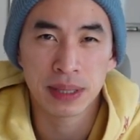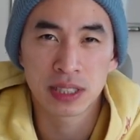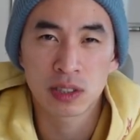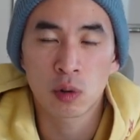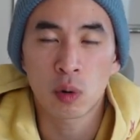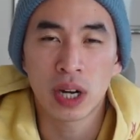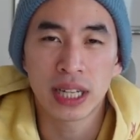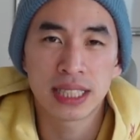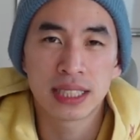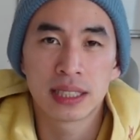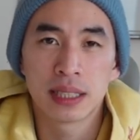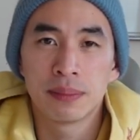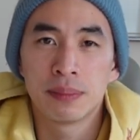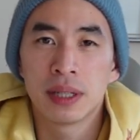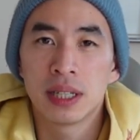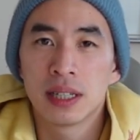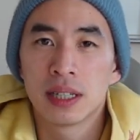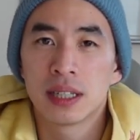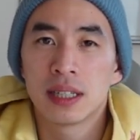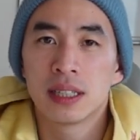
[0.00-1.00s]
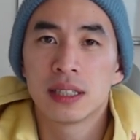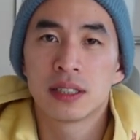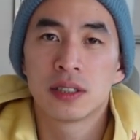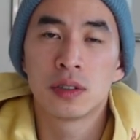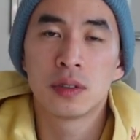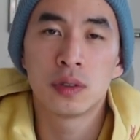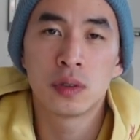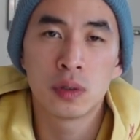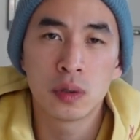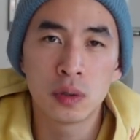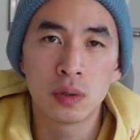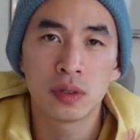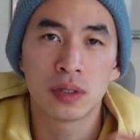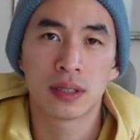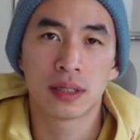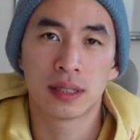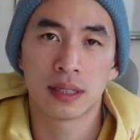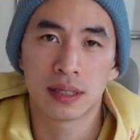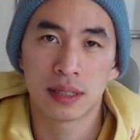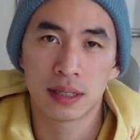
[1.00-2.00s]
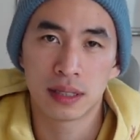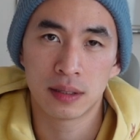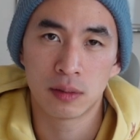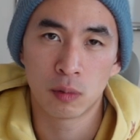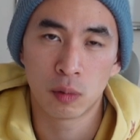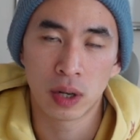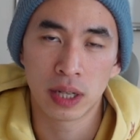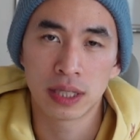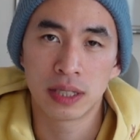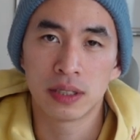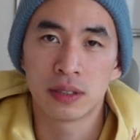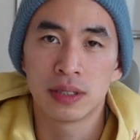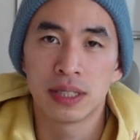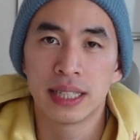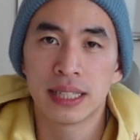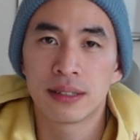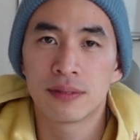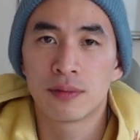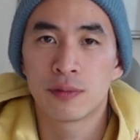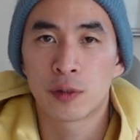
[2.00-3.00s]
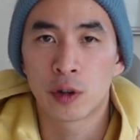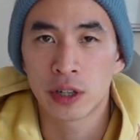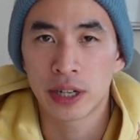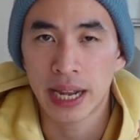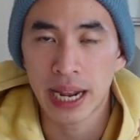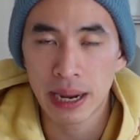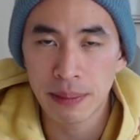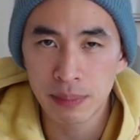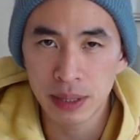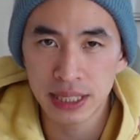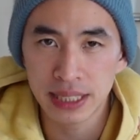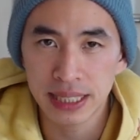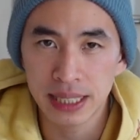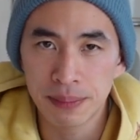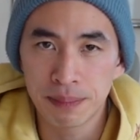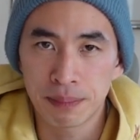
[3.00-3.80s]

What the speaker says: is quite similar to the one you did for the embassy,